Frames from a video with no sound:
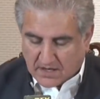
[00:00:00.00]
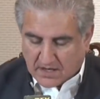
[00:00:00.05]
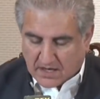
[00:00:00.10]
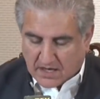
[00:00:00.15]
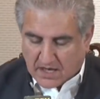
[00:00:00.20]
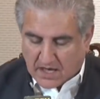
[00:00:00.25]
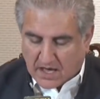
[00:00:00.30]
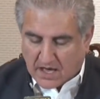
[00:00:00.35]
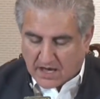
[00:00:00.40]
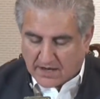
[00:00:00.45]

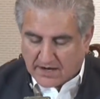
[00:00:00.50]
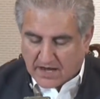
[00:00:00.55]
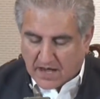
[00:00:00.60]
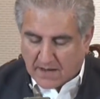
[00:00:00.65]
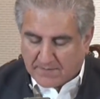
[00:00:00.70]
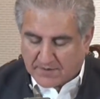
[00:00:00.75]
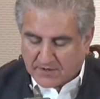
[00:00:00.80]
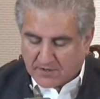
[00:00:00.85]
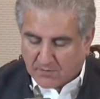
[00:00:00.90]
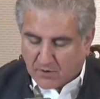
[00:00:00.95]
Our
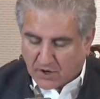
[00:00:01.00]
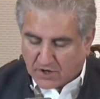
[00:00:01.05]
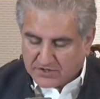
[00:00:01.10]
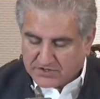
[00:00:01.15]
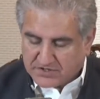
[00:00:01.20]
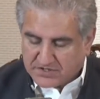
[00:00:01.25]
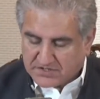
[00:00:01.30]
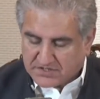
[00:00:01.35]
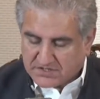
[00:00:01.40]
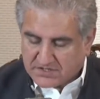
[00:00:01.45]

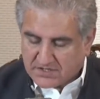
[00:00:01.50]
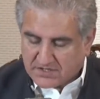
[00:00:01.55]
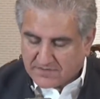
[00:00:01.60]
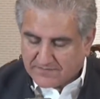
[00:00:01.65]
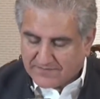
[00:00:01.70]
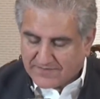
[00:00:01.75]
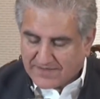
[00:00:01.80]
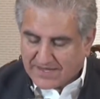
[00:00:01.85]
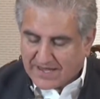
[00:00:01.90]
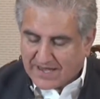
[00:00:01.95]
epidemiologists,
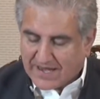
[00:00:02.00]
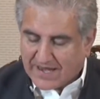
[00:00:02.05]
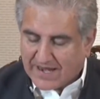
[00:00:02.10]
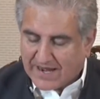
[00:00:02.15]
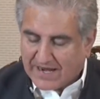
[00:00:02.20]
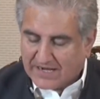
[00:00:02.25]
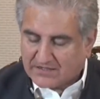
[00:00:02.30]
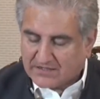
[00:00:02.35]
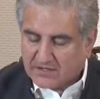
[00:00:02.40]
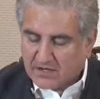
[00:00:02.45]

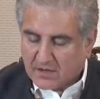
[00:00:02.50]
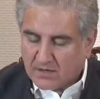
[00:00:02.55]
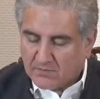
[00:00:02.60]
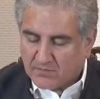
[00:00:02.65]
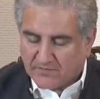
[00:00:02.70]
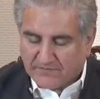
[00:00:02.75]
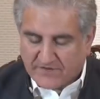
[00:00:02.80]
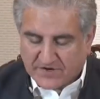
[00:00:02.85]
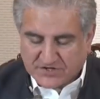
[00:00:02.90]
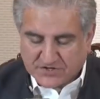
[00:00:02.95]
health
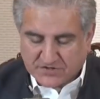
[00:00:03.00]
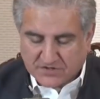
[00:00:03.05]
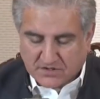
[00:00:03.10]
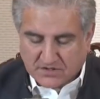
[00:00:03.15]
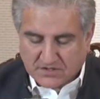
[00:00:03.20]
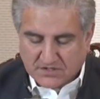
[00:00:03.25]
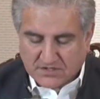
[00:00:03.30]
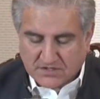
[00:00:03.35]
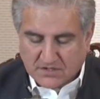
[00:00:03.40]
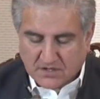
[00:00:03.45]

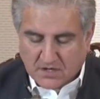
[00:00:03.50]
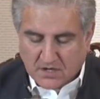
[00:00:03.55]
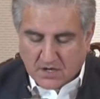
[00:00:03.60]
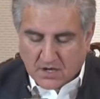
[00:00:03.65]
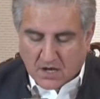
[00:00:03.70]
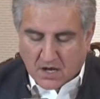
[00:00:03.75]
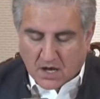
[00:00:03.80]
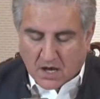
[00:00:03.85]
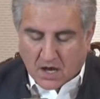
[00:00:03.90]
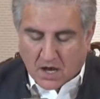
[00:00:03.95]
professionals,
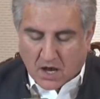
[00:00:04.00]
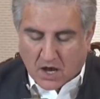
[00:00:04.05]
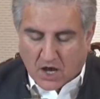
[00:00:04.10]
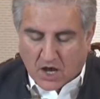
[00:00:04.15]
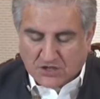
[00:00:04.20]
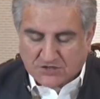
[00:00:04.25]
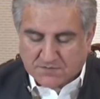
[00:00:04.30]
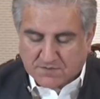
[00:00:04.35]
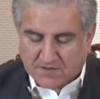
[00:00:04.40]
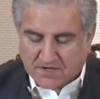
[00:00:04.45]

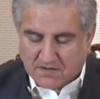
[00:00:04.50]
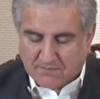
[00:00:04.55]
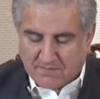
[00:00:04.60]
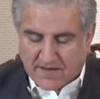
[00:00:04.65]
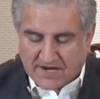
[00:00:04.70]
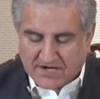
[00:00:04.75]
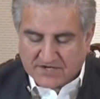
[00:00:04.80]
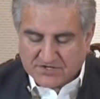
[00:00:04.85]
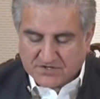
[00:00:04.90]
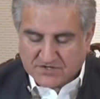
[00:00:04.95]
hospital
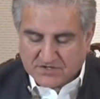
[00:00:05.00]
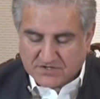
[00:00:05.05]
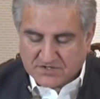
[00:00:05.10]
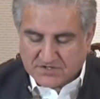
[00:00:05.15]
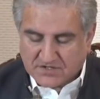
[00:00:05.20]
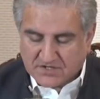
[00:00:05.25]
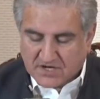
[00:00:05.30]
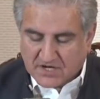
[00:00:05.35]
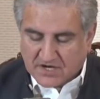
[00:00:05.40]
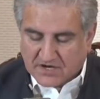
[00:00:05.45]
managers,
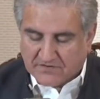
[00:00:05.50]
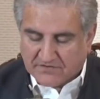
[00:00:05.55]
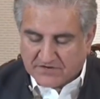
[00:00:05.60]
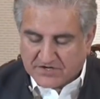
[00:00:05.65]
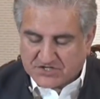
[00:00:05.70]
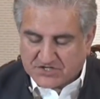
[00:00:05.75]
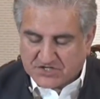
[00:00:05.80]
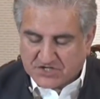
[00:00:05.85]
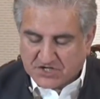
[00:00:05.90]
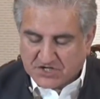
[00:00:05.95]

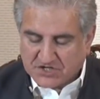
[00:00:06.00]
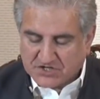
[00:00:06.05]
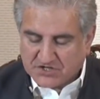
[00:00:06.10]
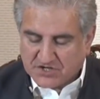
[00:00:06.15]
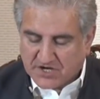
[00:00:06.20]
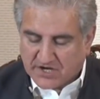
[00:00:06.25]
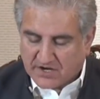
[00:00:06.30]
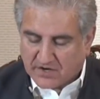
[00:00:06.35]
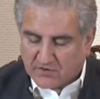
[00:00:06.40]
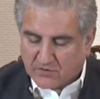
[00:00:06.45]
research
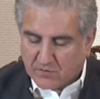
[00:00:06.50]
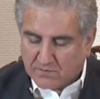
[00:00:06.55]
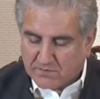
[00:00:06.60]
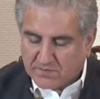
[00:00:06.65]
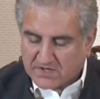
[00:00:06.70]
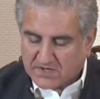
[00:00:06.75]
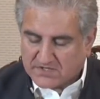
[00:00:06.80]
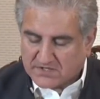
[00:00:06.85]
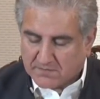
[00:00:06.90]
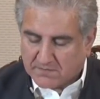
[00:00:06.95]
and equipment
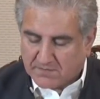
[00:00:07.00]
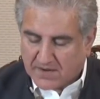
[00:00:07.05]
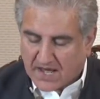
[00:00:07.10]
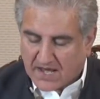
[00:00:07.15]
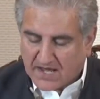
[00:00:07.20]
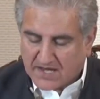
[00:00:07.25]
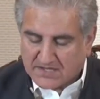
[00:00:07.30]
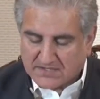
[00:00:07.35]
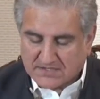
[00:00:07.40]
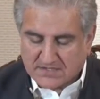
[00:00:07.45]

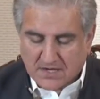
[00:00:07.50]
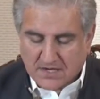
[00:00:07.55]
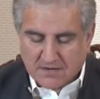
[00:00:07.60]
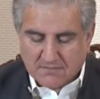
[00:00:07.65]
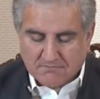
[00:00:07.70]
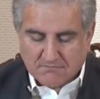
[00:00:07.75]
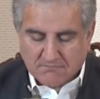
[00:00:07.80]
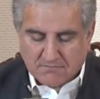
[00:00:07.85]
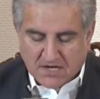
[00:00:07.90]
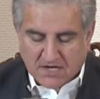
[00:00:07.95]
suppliers
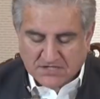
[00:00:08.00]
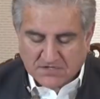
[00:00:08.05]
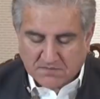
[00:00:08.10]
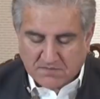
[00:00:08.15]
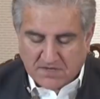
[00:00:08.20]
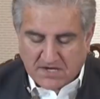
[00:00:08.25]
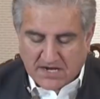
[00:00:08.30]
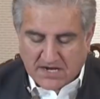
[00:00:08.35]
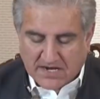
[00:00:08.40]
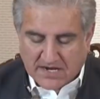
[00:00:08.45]
must
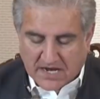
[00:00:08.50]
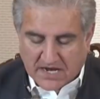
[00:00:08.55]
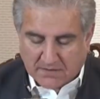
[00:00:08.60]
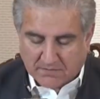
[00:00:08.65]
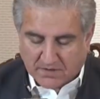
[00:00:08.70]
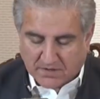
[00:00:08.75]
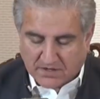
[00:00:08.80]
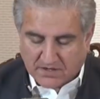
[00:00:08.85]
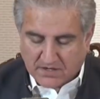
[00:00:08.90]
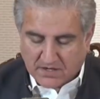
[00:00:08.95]
be
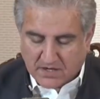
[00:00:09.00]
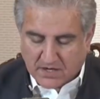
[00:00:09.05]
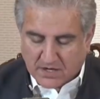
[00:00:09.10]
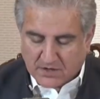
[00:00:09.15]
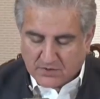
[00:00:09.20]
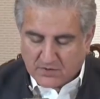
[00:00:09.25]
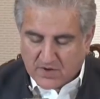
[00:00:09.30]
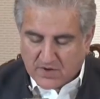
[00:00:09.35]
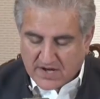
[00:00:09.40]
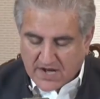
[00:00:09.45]
enabled
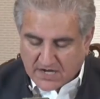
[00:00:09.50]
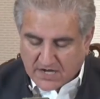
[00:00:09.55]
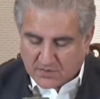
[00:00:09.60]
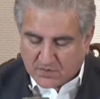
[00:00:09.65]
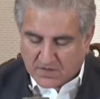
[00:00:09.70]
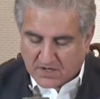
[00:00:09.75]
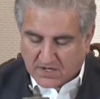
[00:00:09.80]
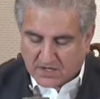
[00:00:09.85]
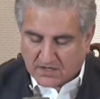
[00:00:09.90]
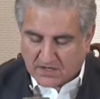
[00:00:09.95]
to
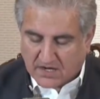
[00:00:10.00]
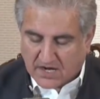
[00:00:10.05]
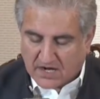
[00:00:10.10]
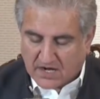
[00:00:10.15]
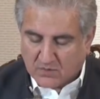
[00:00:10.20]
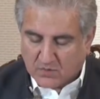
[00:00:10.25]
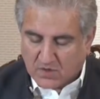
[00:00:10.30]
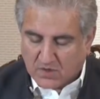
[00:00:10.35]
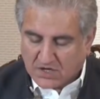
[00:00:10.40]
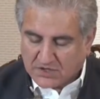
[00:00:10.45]
network and
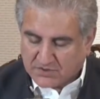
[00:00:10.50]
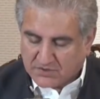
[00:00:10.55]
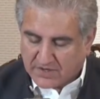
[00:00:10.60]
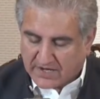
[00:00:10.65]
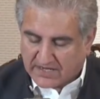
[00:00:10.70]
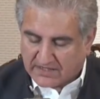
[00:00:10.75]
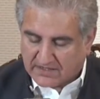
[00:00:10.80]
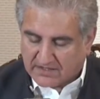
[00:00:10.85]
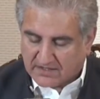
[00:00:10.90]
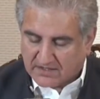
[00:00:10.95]
work
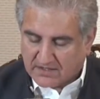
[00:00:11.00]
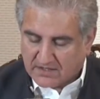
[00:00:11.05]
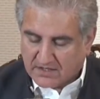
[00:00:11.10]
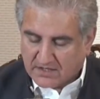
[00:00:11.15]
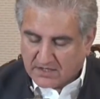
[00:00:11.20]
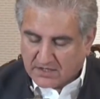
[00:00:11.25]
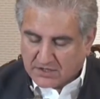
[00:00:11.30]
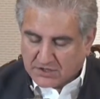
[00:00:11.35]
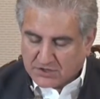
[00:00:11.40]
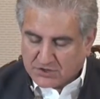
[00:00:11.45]
together
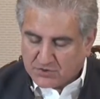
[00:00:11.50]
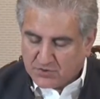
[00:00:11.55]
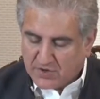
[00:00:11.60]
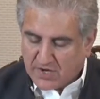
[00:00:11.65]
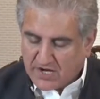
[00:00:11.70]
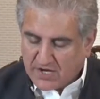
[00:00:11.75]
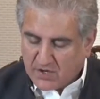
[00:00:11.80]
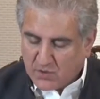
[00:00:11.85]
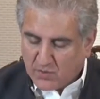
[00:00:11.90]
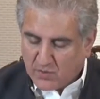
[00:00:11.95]
to
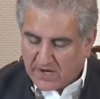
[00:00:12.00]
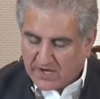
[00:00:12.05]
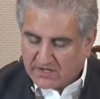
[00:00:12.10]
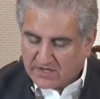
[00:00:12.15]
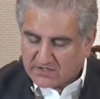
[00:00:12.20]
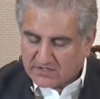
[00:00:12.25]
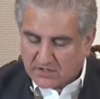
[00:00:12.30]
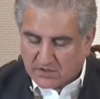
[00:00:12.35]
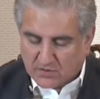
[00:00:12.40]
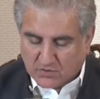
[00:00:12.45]
innovate
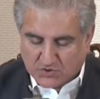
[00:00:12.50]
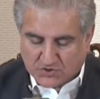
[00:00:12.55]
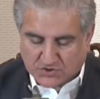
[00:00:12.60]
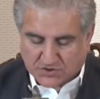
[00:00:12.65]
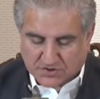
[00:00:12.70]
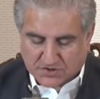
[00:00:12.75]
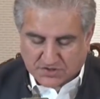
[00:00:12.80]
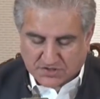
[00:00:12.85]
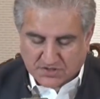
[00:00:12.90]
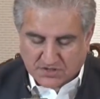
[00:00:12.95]

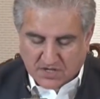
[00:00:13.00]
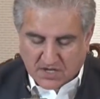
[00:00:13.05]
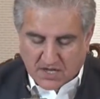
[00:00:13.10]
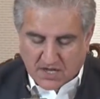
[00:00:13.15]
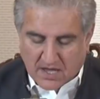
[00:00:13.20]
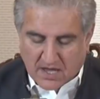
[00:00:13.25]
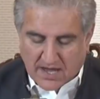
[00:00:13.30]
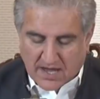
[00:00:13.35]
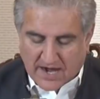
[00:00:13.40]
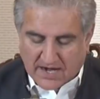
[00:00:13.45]
solutions
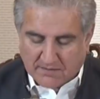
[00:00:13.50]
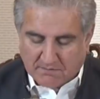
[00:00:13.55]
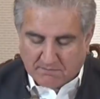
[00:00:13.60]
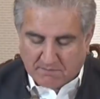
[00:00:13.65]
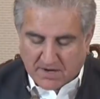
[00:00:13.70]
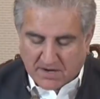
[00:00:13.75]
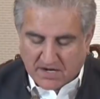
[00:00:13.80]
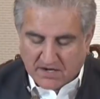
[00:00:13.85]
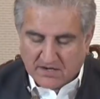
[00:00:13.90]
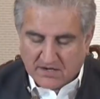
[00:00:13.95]
and
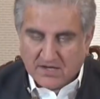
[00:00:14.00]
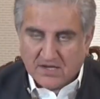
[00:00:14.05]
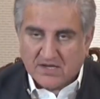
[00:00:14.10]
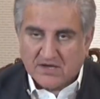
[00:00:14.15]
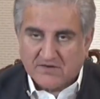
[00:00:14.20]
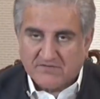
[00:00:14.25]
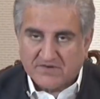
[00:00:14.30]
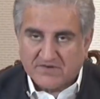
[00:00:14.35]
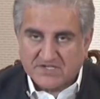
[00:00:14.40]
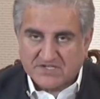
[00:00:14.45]
build
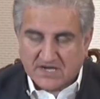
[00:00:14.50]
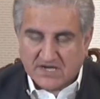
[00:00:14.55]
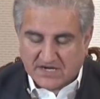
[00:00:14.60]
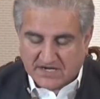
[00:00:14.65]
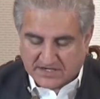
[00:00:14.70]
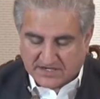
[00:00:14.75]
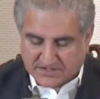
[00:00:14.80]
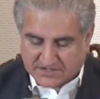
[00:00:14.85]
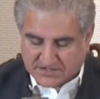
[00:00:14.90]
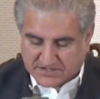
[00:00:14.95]

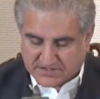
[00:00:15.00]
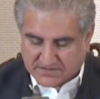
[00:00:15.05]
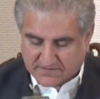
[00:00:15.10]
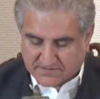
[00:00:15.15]
resilience.